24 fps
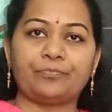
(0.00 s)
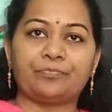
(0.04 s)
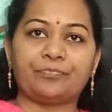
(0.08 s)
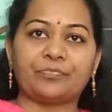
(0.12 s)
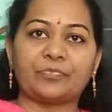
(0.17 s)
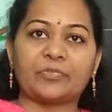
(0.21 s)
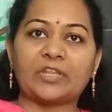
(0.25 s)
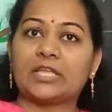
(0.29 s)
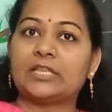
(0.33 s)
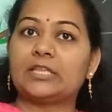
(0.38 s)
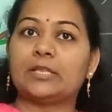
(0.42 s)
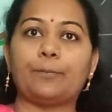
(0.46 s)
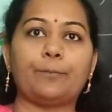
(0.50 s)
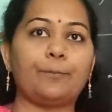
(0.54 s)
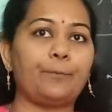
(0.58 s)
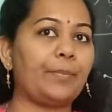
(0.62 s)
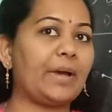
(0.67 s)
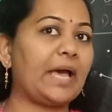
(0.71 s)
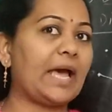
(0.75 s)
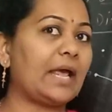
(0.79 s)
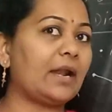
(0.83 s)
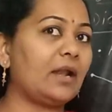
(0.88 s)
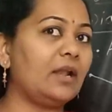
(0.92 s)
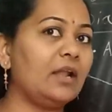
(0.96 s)
The
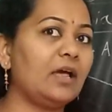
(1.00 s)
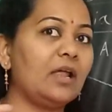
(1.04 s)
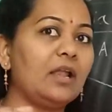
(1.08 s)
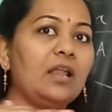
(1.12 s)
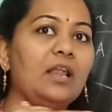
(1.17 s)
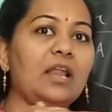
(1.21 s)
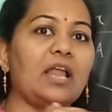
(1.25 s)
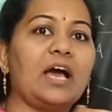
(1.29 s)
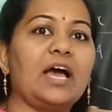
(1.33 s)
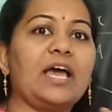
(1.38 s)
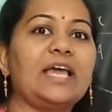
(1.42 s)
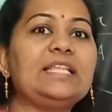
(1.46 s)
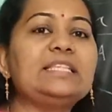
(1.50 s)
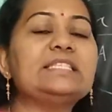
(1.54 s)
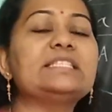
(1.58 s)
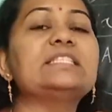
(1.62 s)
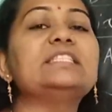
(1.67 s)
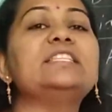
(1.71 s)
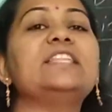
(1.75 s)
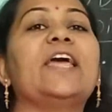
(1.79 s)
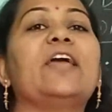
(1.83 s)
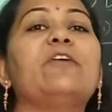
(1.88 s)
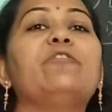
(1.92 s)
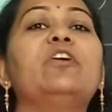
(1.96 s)
parallel lines
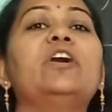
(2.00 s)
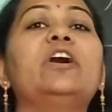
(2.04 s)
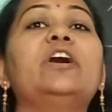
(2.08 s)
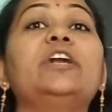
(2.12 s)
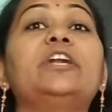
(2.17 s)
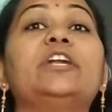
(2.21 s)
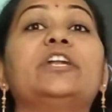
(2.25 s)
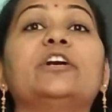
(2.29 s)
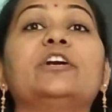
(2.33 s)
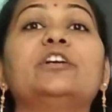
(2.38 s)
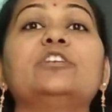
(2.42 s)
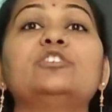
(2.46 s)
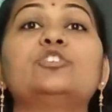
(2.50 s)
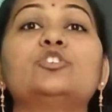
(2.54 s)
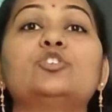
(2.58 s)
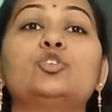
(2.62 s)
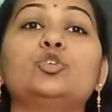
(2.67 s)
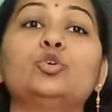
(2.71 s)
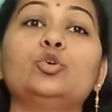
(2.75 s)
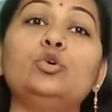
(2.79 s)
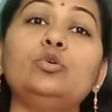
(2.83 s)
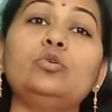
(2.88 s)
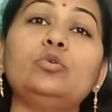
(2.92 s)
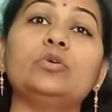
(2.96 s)
never touch
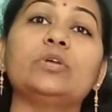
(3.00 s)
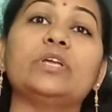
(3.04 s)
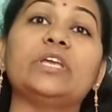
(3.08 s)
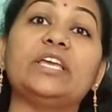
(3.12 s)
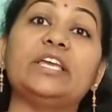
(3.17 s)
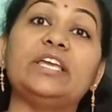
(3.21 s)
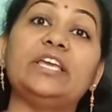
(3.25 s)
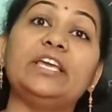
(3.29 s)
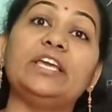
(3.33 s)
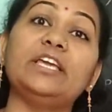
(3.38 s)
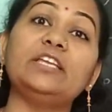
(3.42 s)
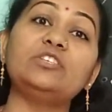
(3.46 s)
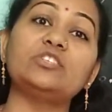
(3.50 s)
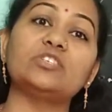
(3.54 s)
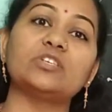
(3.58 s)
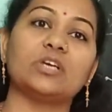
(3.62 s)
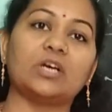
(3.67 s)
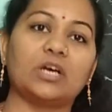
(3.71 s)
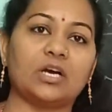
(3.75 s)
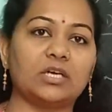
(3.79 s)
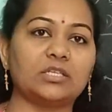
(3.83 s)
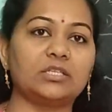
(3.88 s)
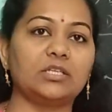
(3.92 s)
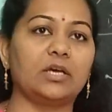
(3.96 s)
to each
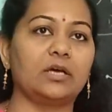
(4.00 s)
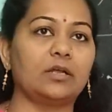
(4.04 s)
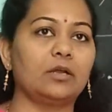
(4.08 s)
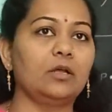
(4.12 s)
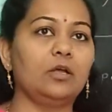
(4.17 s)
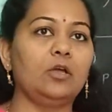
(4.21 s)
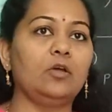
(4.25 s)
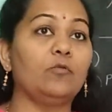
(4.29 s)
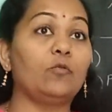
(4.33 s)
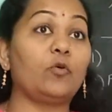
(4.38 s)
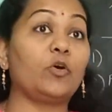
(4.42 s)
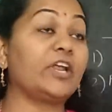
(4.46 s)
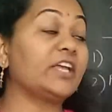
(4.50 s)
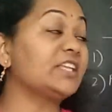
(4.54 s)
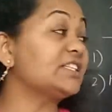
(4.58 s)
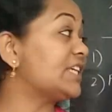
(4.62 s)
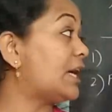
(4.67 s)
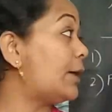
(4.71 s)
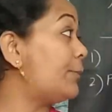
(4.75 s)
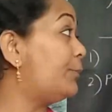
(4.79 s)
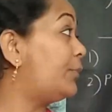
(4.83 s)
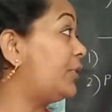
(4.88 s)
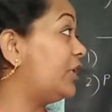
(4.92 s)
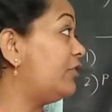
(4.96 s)
other. For
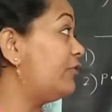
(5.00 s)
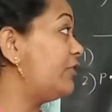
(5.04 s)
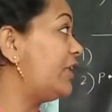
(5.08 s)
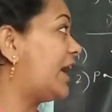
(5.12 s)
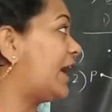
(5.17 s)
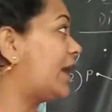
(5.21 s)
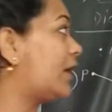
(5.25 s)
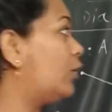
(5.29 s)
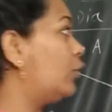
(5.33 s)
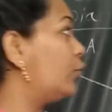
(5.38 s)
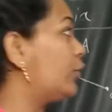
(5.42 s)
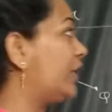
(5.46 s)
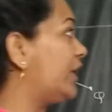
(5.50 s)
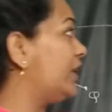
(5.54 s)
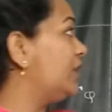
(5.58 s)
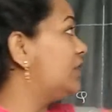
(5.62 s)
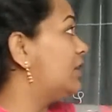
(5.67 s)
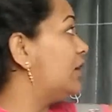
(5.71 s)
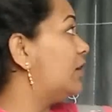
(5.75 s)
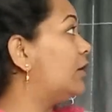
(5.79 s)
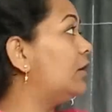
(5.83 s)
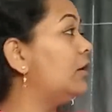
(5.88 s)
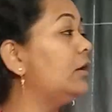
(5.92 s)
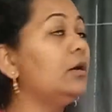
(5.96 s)
example, we are looking the
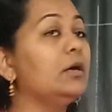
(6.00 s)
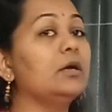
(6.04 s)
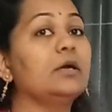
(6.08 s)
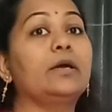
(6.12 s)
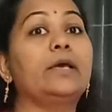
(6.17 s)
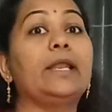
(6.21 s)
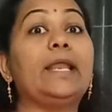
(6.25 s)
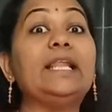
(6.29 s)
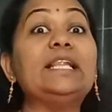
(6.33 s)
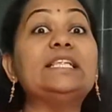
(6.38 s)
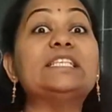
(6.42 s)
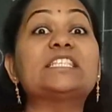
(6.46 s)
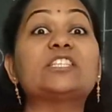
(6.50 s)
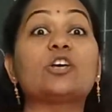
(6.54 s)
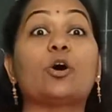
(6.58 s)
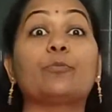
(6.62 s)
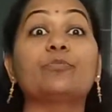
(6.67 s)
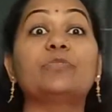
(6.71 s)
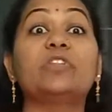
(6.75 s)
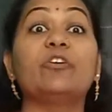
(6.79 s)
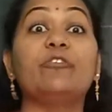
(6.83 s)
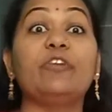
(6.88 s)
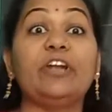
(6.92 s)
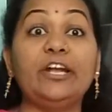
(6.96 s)
grills of the
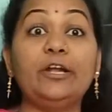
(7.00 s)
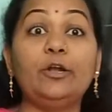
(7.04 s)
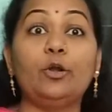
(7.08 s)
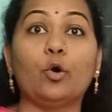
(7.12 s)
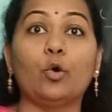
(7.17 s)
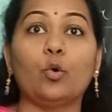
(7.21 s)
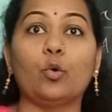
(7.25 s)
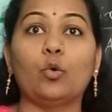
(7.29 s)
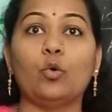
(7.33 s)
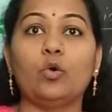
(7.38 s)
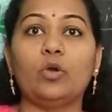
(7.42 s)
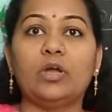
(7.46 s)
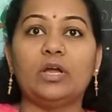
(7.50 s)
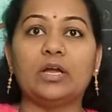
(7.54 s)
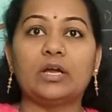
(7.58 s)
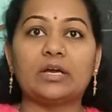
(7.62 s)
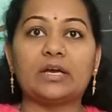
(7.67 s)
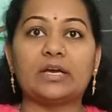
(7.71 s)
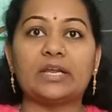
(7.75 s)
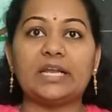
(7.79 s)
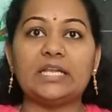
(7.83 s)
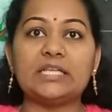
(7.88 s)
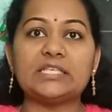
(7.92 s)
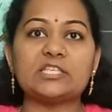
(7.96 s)
window.
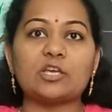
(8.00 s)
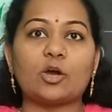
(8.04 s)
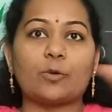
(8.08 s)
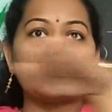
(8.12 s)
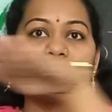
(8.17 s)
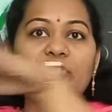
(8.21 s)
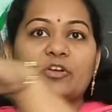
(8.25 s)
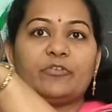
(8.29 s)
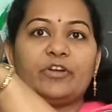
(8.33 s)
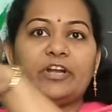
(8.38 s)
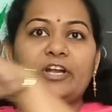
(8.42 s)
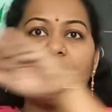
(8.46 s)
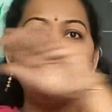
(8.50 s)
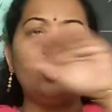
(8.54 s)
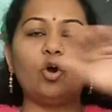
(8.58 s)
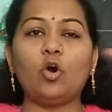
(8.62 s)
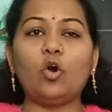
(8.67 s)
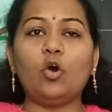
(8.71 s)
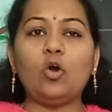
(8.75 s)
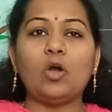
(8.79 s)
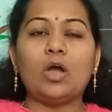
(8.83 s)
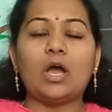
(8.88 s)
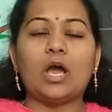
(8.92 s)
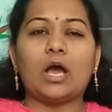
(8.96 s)
Grills of the window
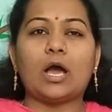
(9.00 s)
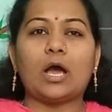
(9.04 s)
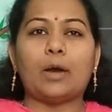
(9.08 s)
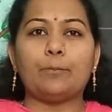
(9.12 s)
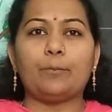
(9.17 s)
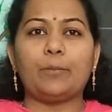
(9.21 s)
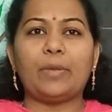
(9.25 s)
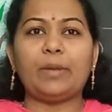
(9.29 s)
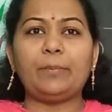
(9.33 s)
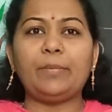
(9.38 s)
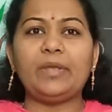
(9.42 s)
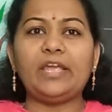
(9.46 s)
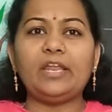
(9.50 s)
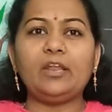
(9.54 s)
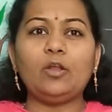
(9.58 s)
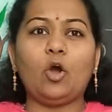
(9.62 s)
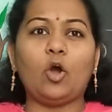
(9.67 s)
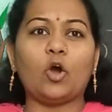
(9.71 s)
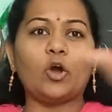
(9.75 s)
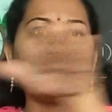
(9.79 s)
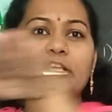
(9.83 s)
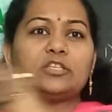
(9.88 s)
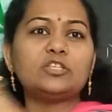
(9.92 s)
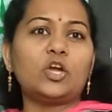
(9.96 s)
maybe in
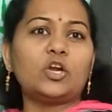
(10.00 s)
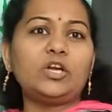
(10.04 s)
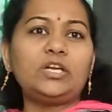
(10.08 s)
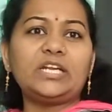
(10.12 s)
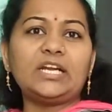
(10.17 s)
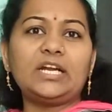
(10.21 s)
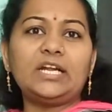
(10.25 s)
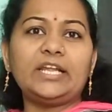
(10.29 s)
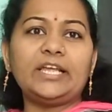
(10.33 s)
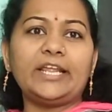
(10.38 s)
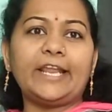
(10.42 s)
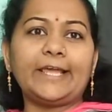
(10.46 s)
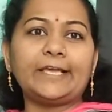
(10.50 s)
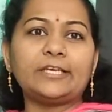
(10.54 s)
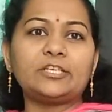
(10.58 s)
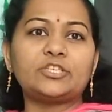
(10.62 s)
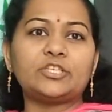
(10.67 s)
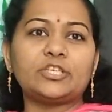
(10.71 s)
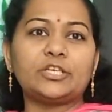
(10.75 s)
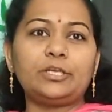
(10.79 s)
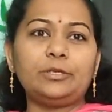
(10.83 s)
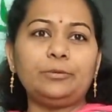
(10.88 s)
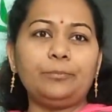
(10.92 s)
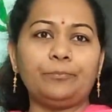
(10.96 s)
horizontal direction,
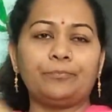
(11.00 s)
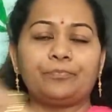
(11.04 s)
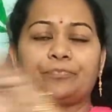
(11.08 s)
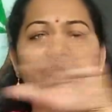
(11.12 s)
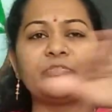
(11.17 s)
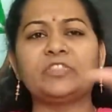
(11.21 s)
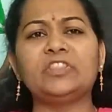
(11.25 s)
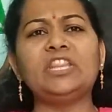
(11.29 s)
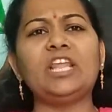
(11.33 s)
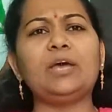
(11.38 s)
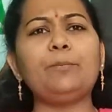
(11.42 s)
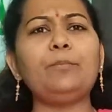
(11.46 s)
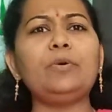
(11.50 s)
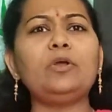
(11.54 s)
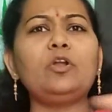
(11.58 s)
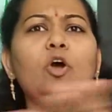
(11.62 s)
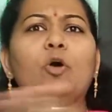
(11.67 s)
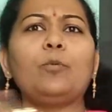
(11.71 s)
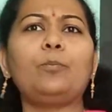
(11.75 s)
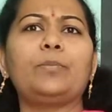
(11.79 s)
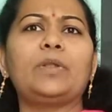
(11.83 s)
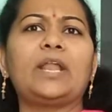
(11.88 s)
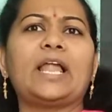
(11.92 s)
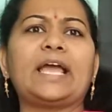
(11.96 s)
number of
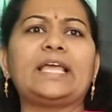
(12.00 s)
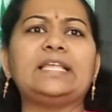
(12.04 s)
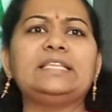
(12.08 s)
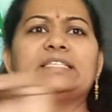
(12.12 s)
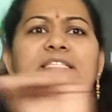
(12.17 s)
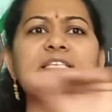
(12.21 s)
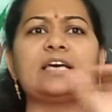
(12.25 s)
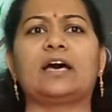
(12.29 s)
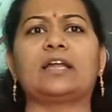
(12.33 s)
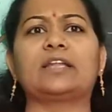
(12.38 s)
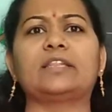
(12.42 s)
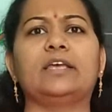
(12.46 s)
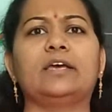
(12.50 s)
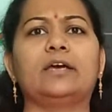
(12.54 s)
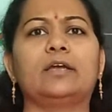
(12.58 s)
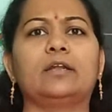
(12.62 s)
lines are there.